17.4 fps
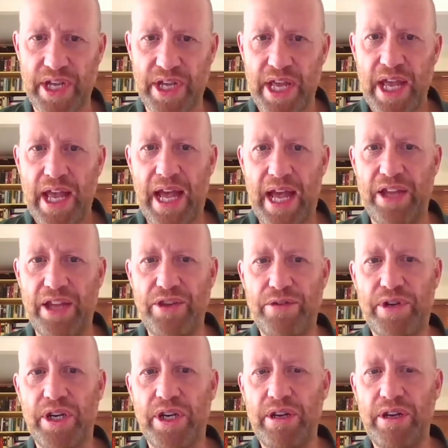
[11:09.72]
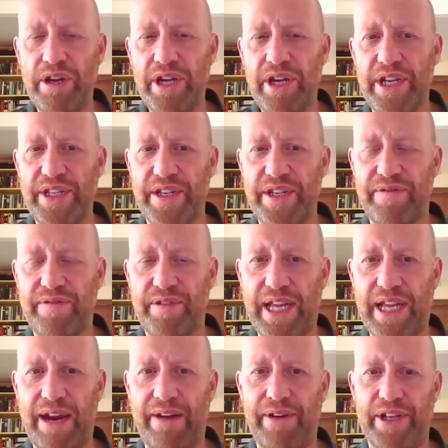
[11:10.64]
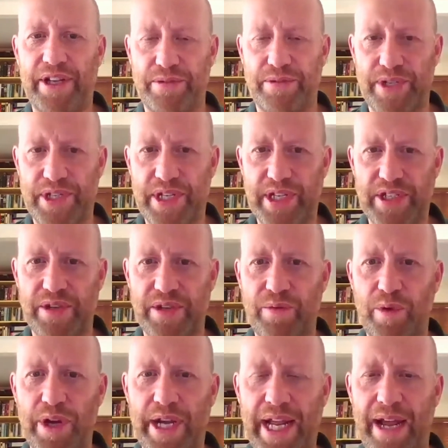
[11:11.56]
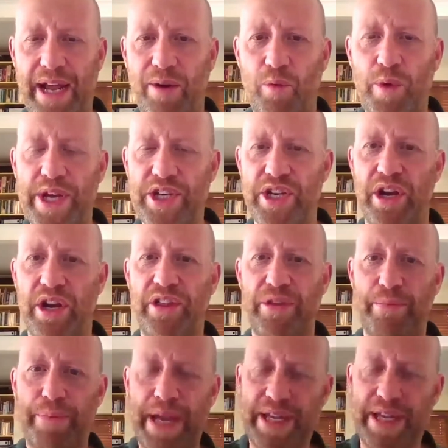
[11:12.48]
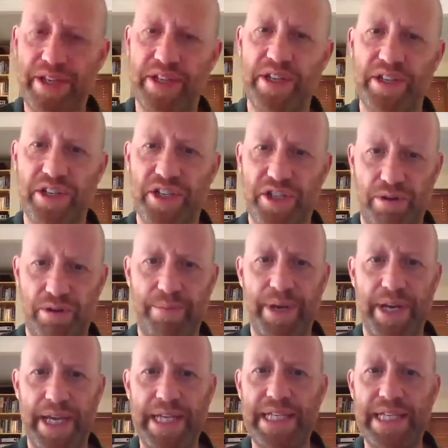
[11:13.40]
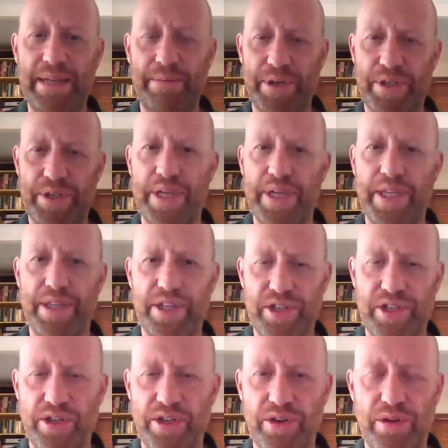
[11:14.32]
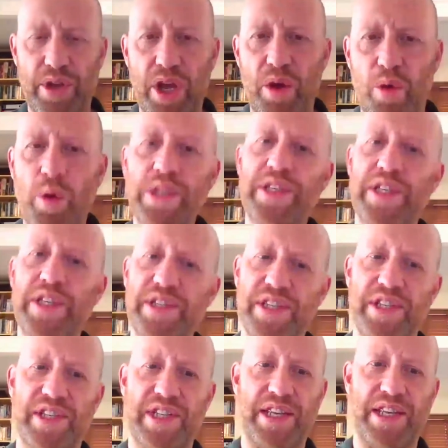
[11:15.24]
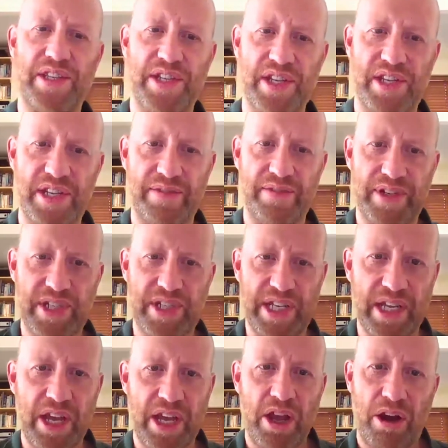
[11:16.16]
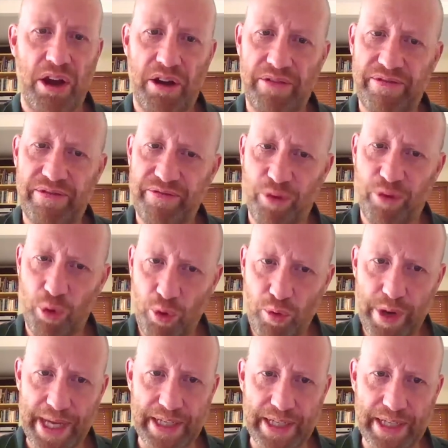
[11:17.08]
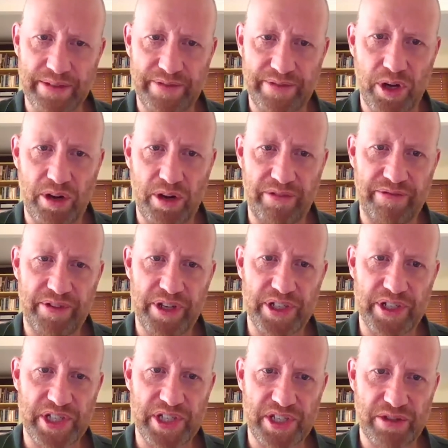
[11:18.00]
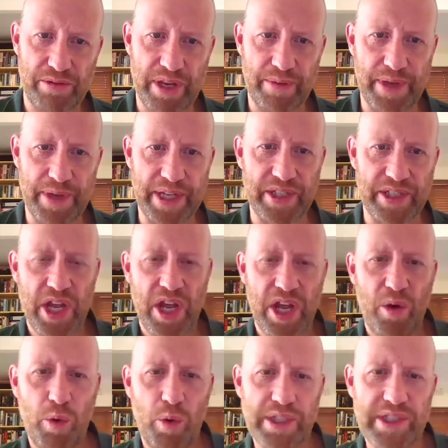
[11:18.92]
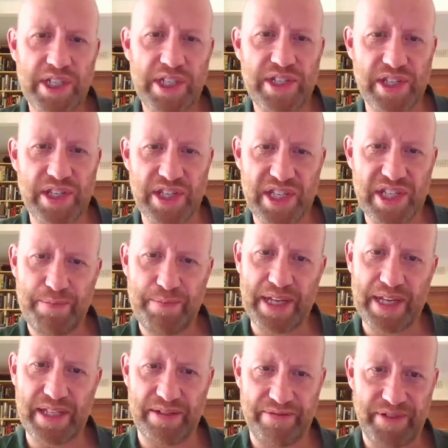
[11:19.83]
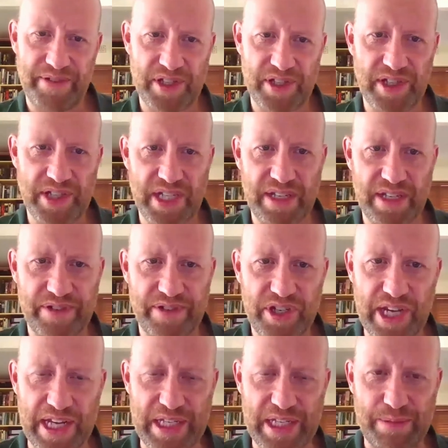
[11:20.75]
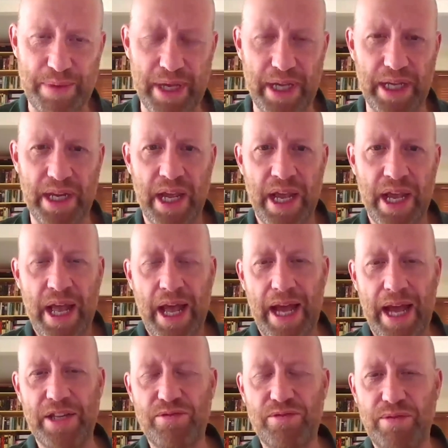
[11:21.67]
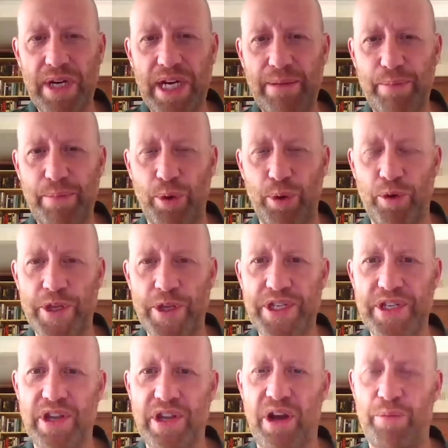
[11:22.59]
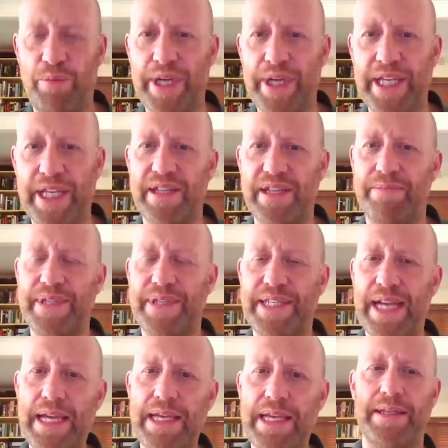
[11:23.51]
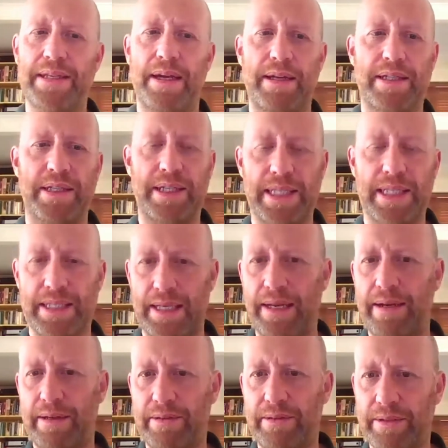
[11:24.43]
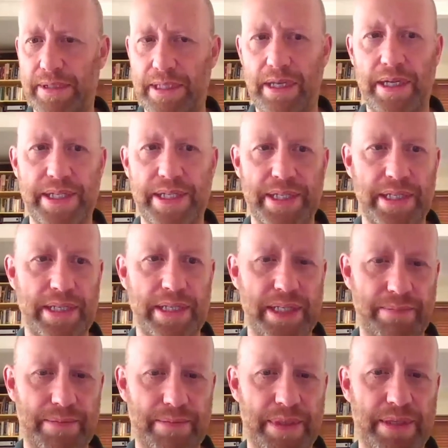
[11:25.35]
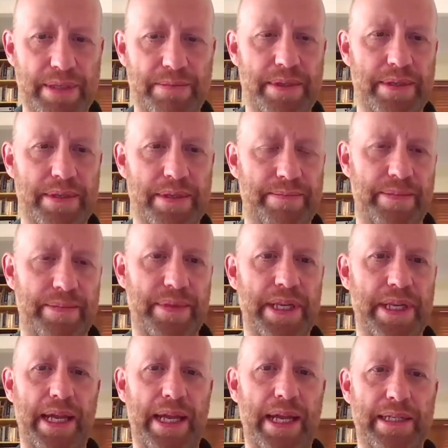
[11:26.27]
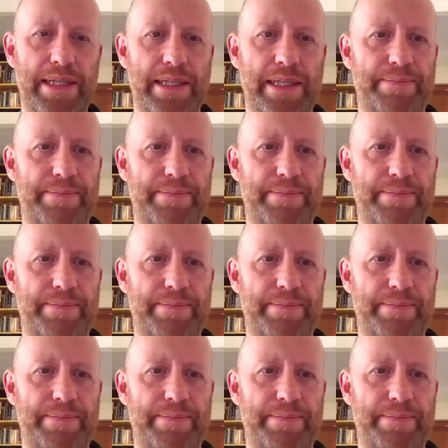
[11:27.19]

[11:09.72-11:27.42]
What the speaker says: And you can look at different characteristics and work out which are the best at discriminating between the two. What is the sensitivity of 4 weeks of cough versus 3 weeks? What is the specificity of chest pain? And it's really important to start bringing some data to these clinical signs and symptoms. Next.